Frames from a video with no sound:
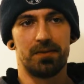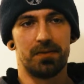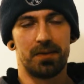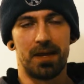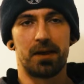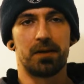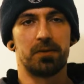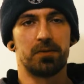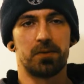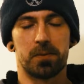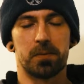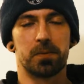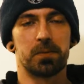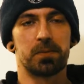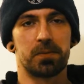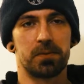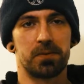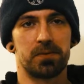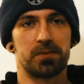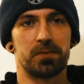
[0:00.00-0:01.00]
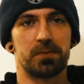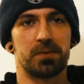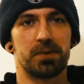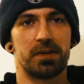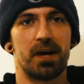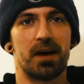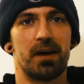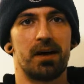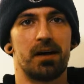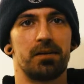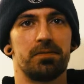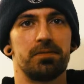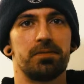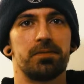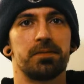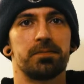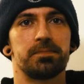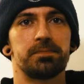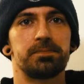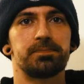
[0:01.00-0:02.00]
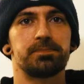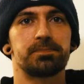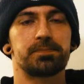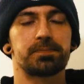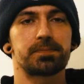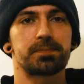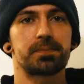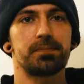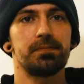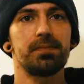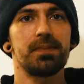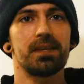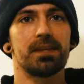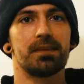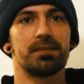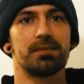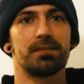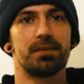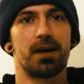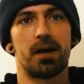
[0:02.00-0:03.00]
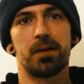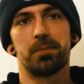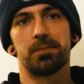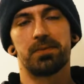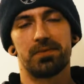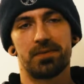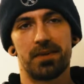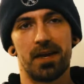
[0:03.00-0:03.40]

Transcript: that a normal person would have times